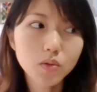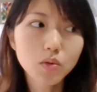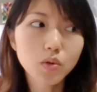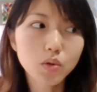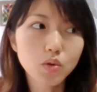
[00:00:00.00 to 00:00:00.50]

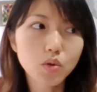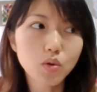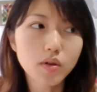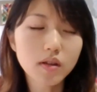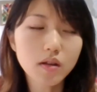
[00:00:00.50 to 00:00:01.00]
to
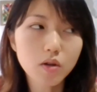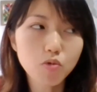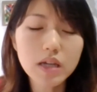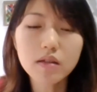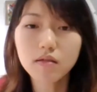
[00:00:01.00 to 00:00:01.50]

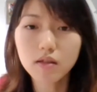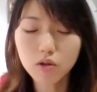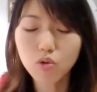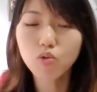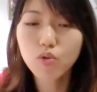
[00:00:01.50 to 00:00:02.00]

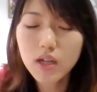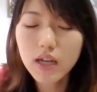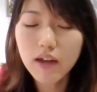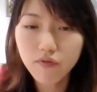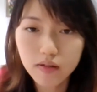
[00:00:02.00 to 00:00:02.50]

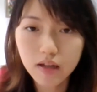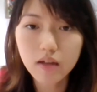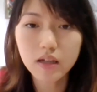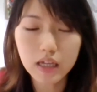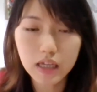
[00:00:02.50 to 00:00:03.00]

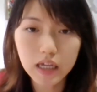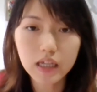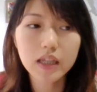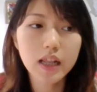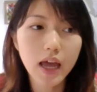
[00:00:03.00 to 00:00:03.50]
re-emphasize
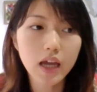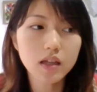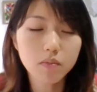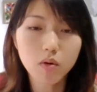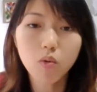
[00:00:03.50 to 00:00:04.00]
again, like
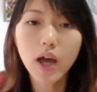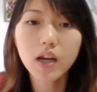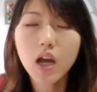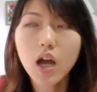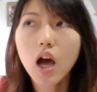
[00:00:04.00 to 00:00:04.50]
number
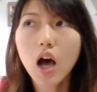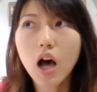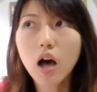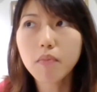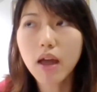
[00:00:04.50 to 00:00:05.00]
one,
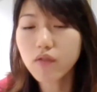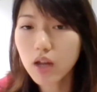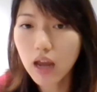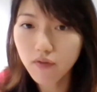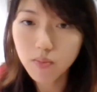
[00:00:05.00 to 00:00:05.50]

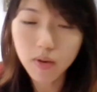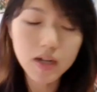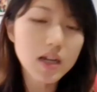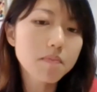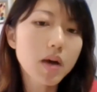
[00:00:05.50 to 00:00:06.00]

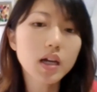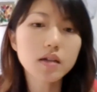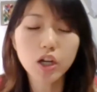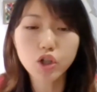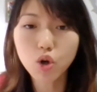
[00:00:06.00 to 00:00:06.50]
everybody in the market
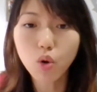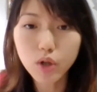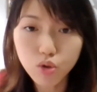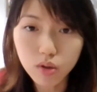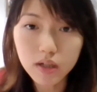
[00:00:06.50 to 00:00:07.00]
is actually
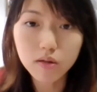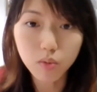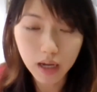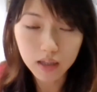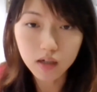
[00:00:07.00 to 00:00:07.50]
going through this
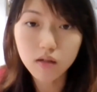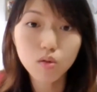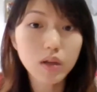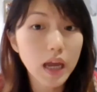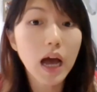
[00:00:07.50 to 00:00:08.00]
together,
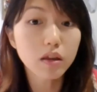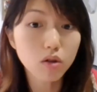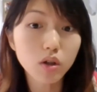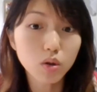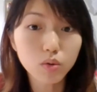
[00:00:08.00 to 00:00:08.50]
so they are
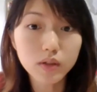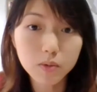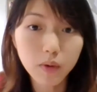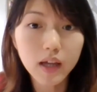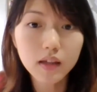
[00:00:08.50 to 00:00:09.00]
not the only
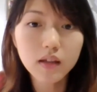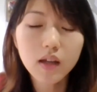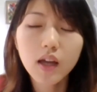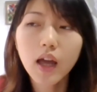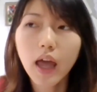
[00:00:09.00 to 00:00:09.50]
one.
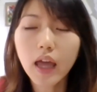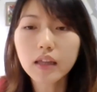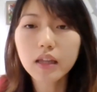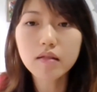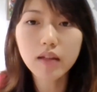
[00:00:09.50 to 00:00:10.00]

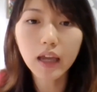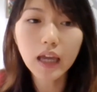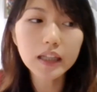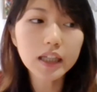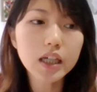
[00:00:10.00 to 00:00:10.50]
And then
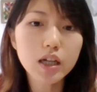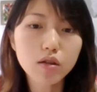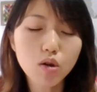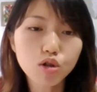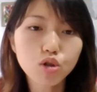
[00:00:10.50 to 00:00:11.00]
secondly,
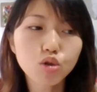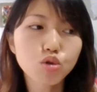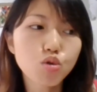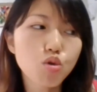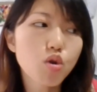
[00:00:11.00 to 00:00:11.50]
it's also
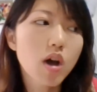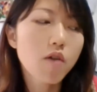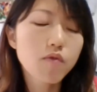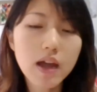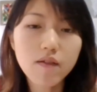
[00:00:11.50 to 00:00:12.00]
to
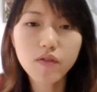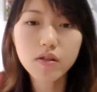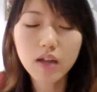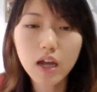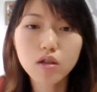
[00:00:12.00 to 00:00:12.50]

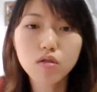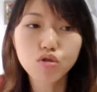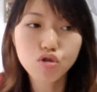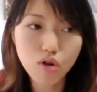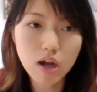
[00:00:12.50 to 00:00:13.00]
re-emphasize to
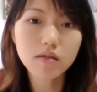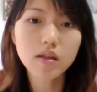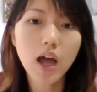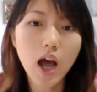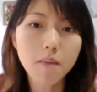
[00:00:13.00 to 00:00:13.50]
trust
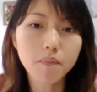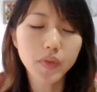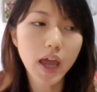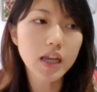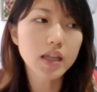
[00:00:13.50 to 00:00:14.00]

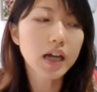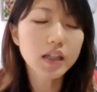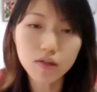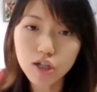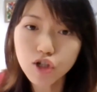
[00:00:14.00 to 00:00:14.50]
and their
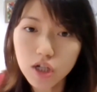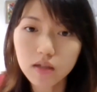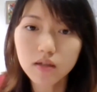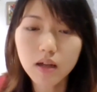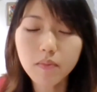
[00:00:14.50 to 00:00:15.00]

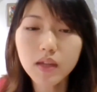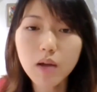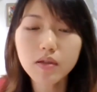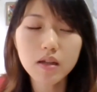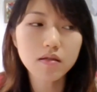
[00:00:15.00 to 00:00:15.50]
decision.
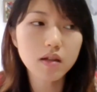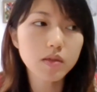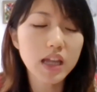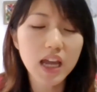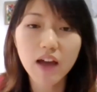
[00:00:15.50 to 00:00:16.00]
Sometimes it's
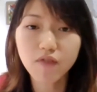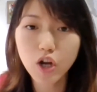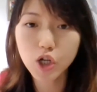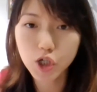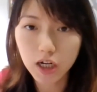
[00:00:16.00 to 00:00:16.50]
some they get
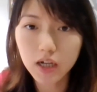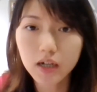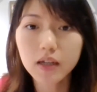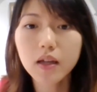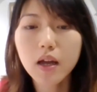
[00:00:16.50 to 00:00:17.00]
very
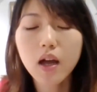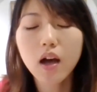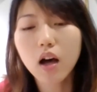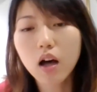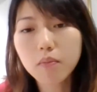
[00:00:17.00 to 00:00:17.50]
shaken
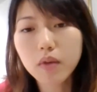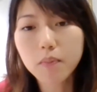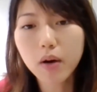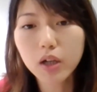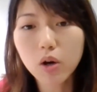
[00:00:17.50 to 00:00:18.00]

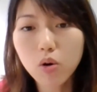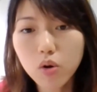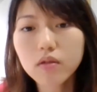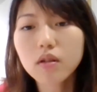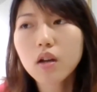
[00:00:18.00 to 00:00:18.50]
about their
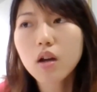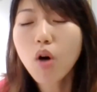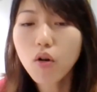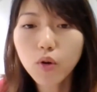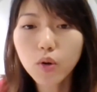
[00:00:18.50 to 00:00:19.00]
own
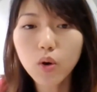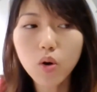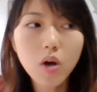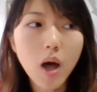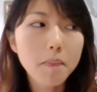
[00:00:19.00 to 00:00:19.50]

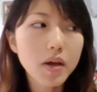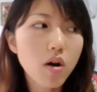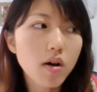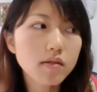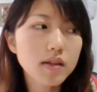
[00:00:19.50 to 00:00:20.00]
portfolio,
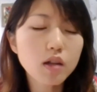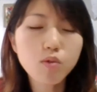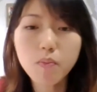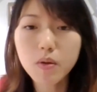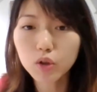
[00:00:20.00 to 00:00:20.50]
because that's
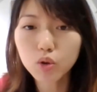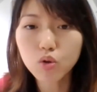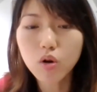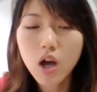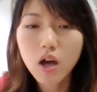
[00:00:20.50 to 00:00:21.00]
what people
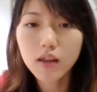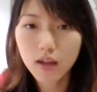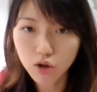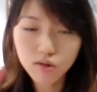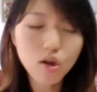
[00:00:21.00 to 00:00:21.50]
do.
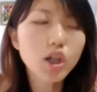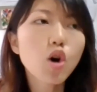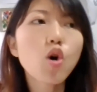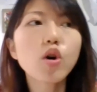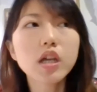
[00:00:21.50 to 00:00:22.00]
That you saw the
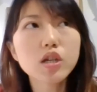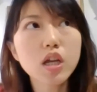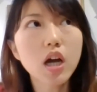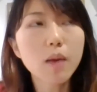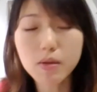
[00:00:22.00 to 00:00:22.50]
whole
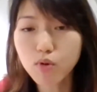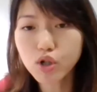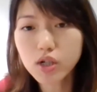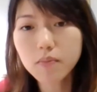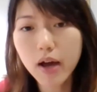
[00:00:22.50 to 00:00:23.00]

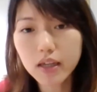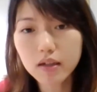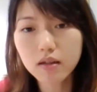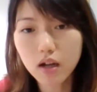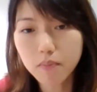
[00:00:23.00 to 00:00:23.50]
emotional
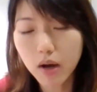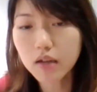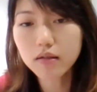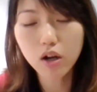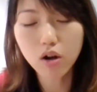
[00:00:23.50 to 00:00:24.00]
bias, the
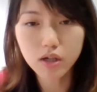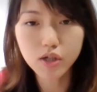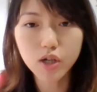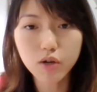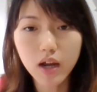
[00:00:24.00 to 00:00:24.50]
market
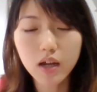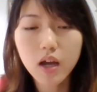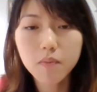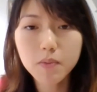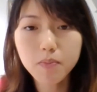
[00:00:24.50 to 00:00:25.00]
psychology, right?
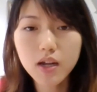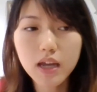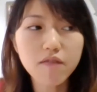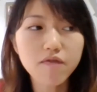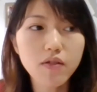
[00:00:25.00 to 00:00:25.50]
People
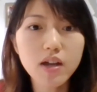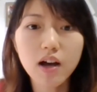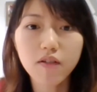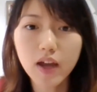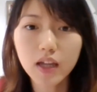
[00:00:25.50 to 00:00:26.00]
get very
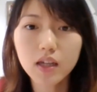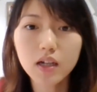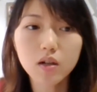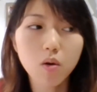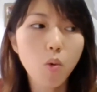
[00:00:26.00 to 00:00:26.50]

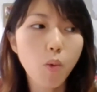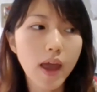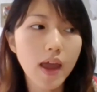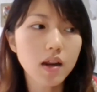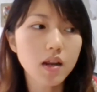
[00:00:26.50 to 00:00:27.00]
affected
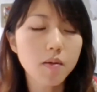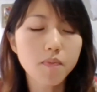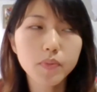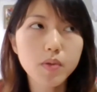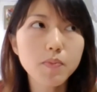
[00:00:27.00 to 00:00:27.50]
when
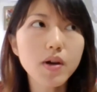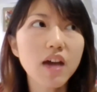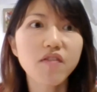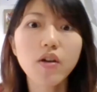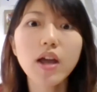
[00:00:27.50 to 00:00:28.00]
people
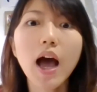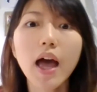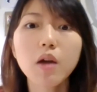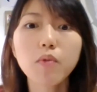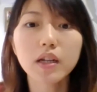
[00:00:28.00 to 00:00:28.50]
get very
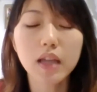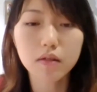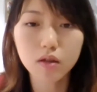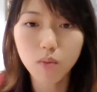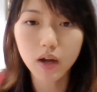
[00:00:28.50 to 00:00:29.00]
high when
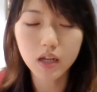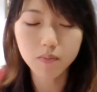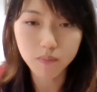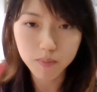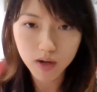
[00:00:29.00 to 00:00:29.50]
there's a lot of money,
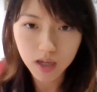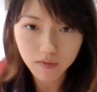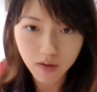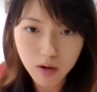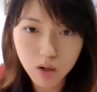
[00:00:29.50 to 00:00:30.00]
but people
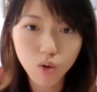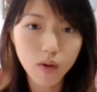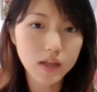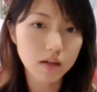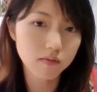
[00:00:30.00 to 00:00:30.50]
get very low
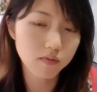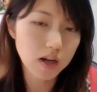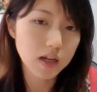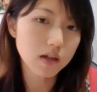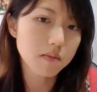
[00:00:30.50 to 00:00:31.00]
when there's
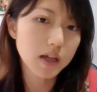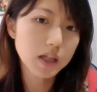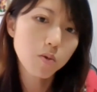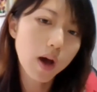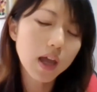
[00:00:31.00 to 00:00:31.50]
very little
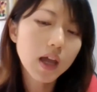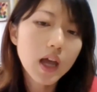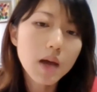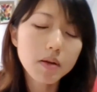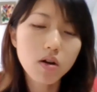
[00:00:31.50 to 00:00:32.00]
money. Why?
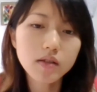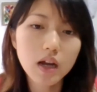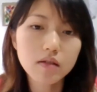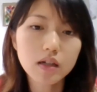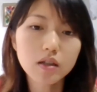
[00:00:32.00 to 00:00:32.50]
Because
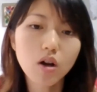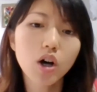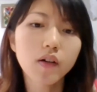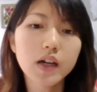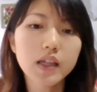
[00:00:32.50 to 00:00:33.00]
there's a
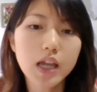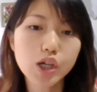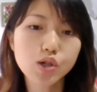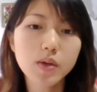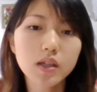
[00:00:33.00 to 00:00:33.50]
lot of
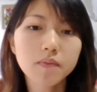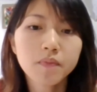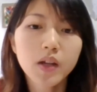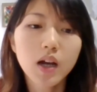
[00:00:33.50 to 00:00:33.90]
attachment